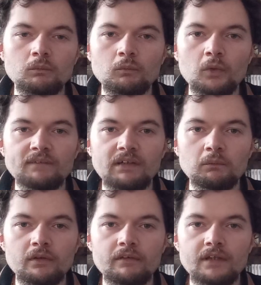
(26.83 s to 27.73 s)
what you might
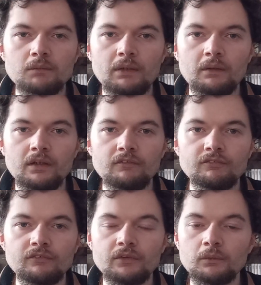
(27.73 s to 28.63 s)
want to think about
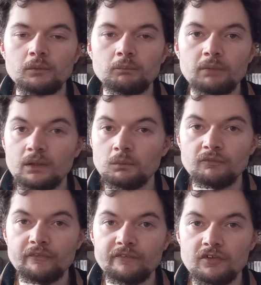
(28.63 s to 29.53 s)
if you pick up
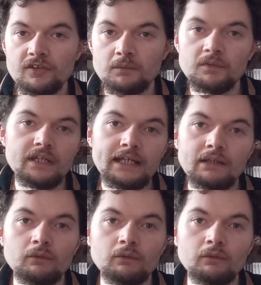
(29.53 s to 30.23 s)
one for the first time today,